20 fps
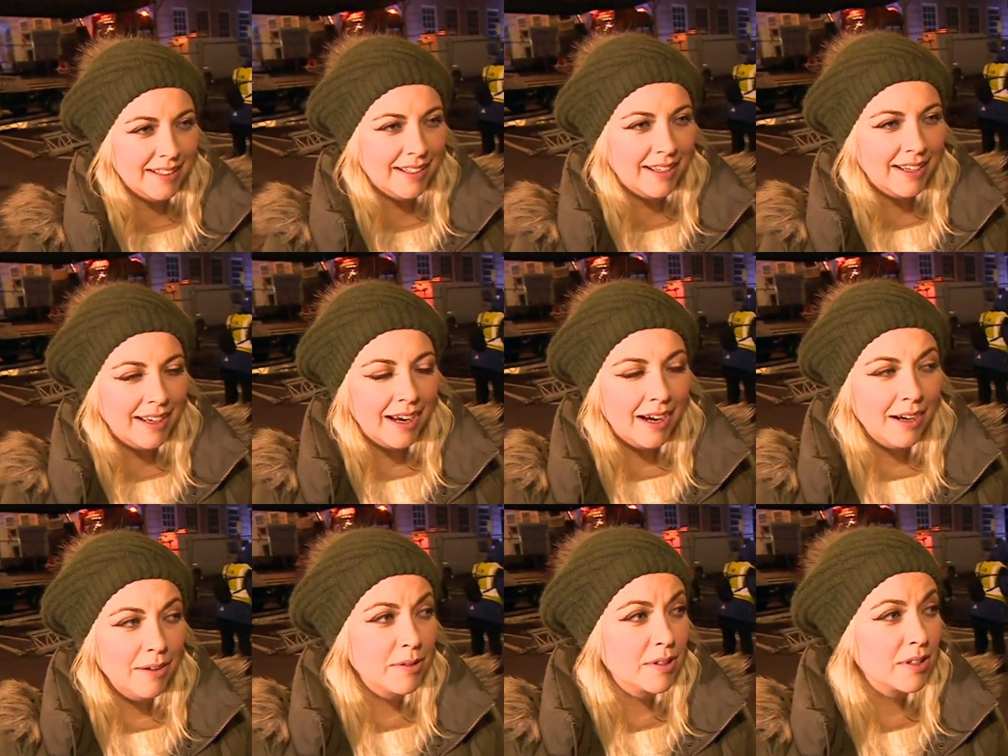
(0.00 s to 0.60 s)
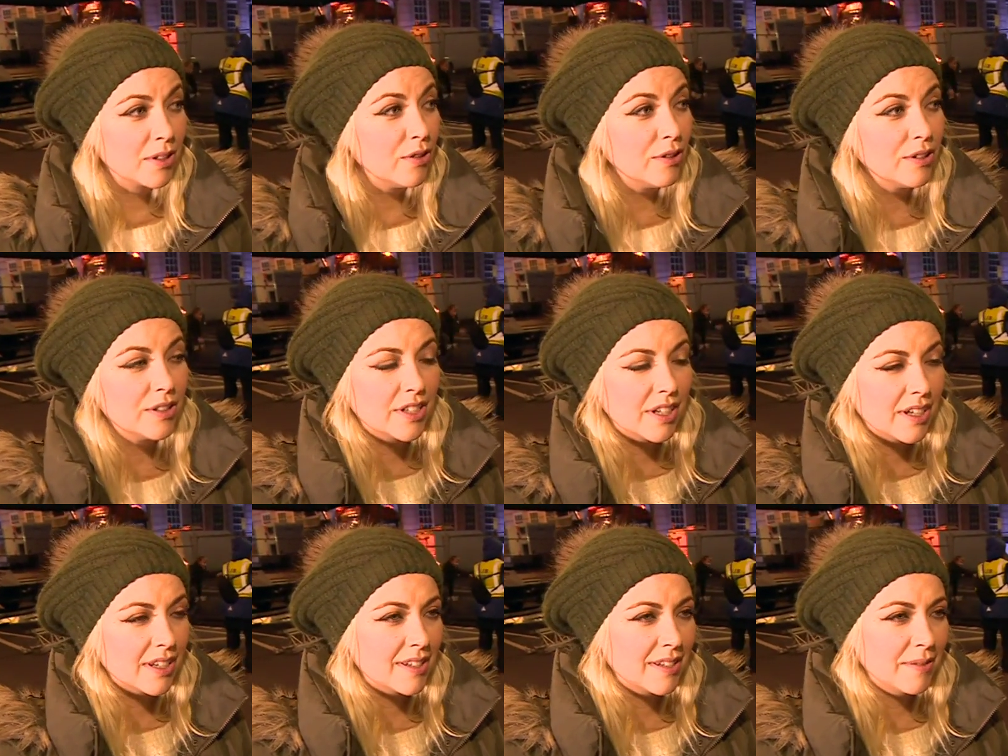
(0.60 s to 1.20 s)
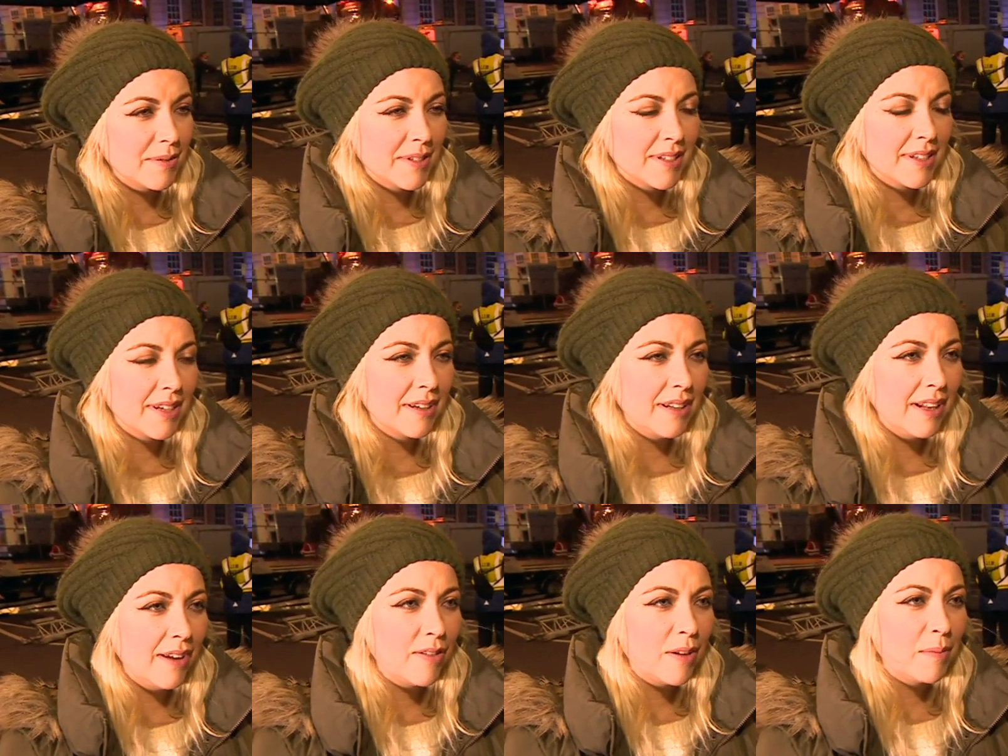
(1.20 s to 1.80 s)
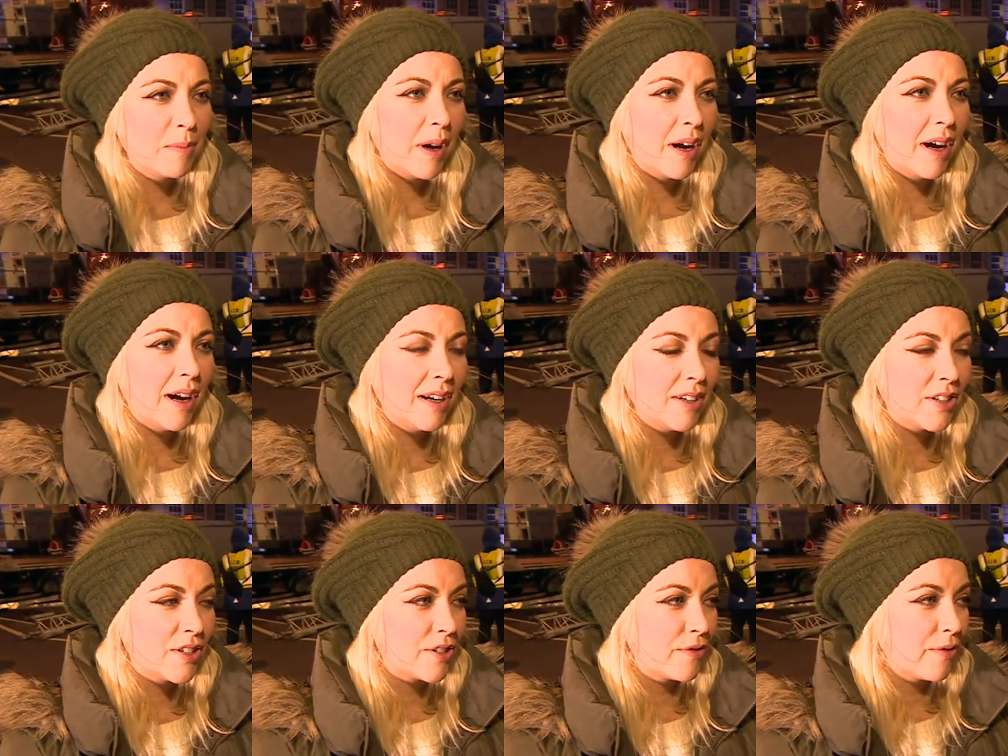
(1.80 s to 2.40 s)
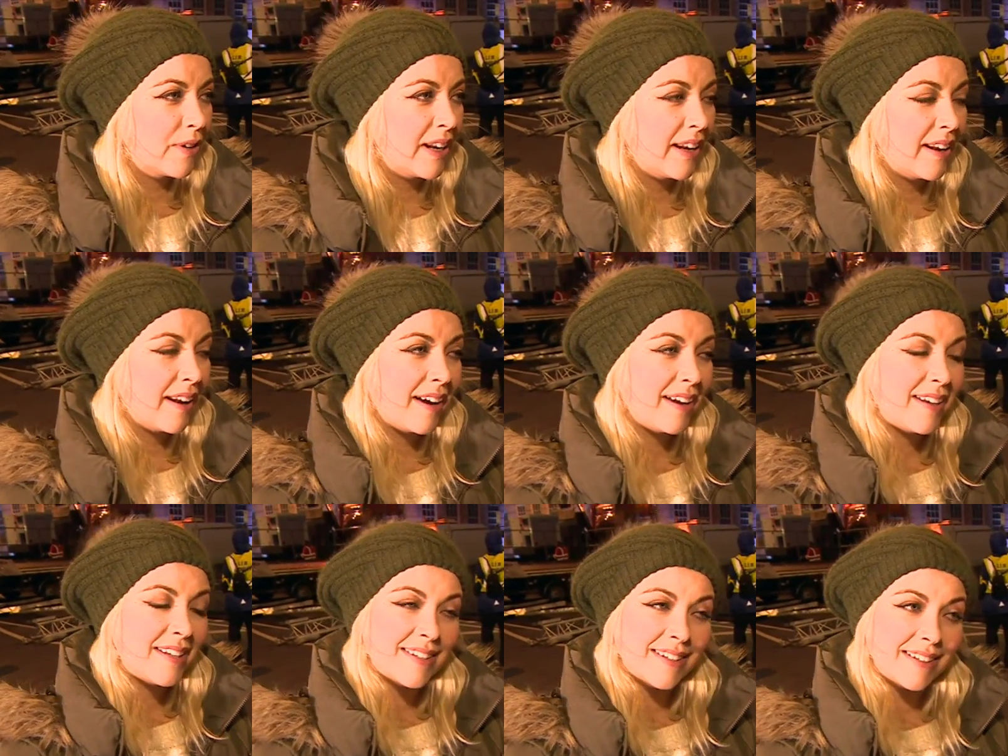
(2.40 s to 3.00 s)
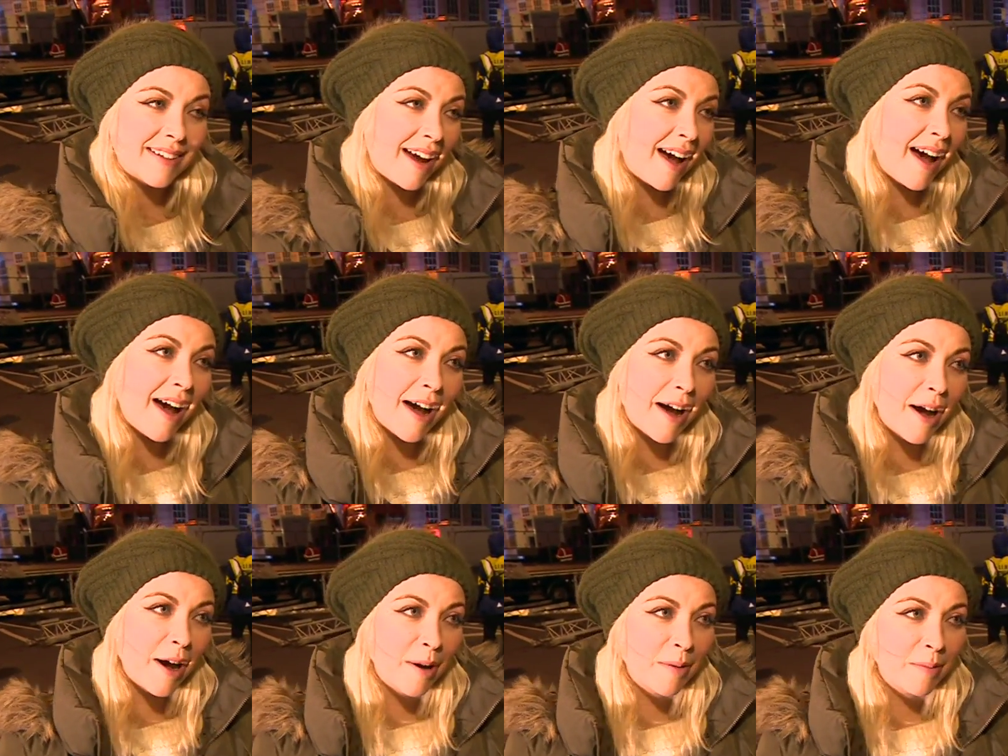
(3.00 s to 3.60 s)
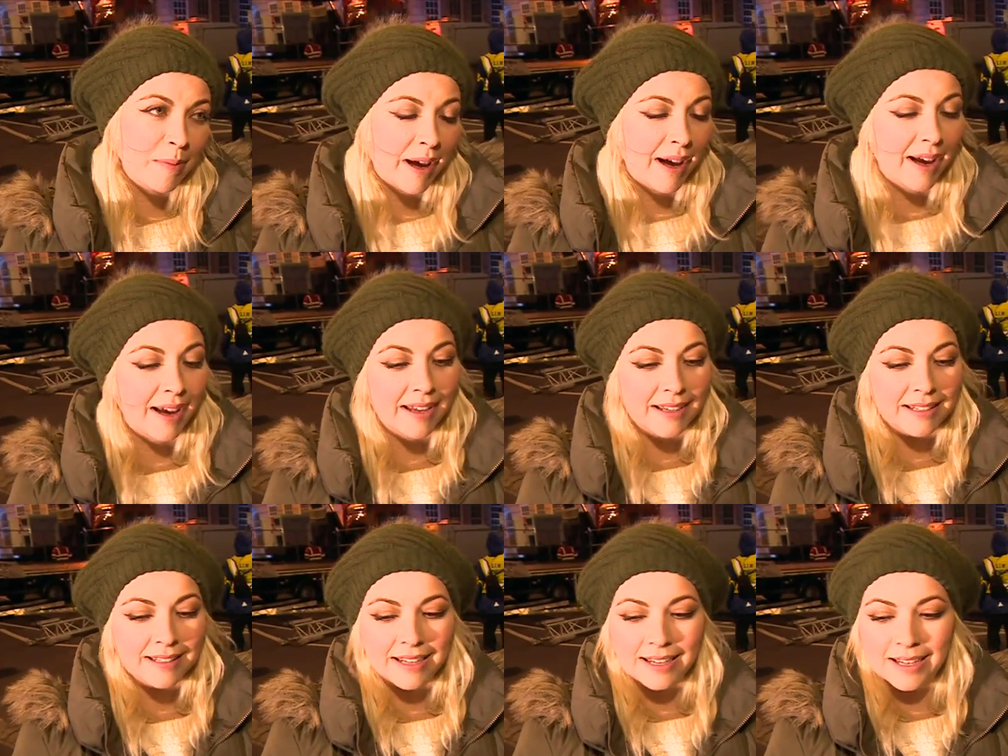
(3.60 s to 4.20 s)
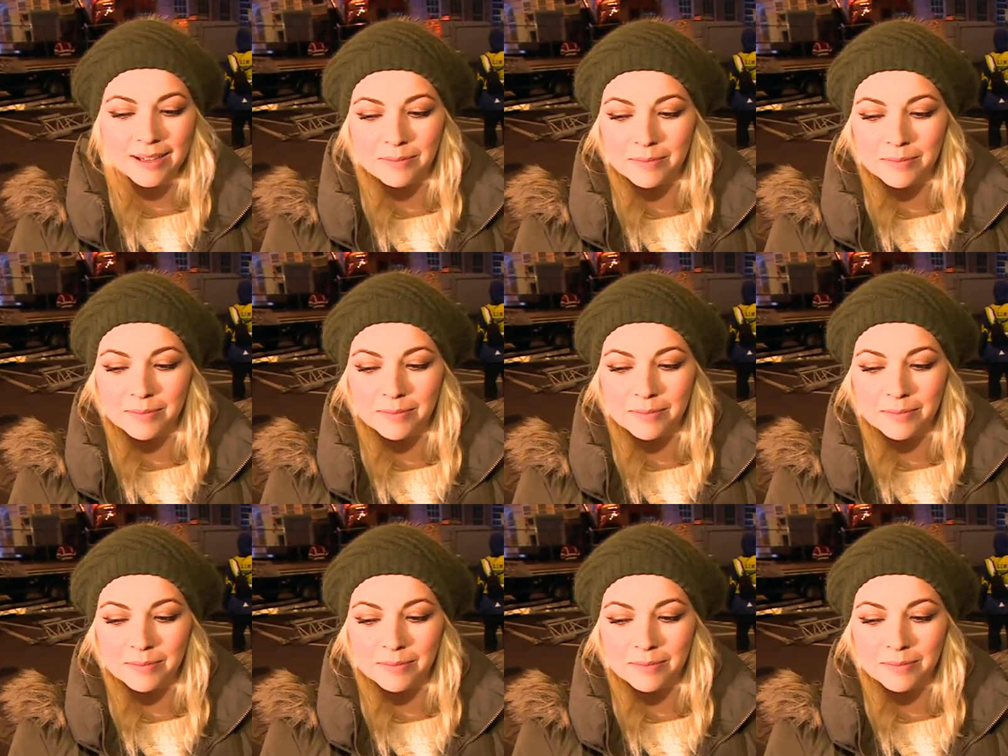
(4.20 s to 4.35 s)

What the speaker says: It was gorgeous. It was a lovely march, really nice and calm, and